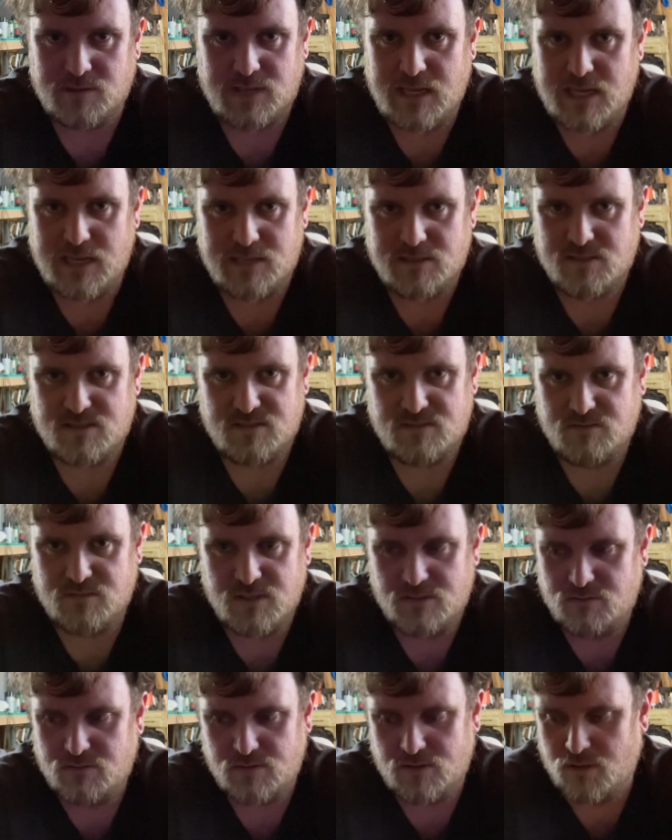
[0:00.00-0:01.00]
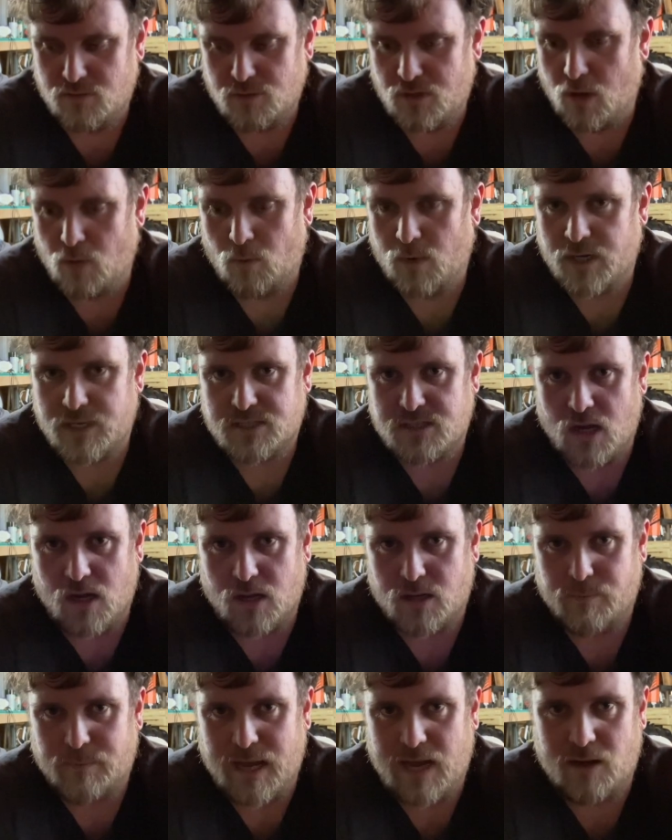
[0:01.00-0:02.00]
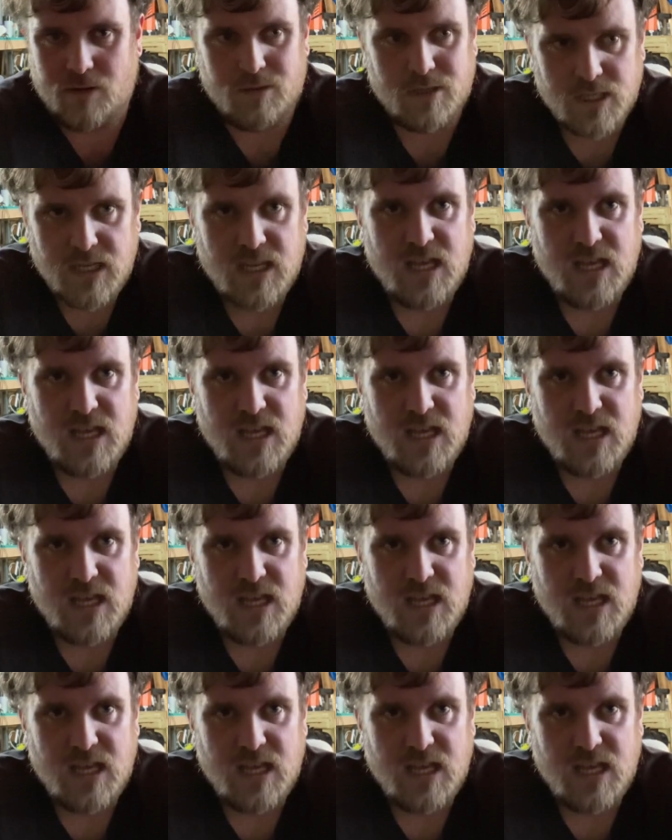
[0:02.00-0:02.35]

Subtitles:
things you don't want to talk about,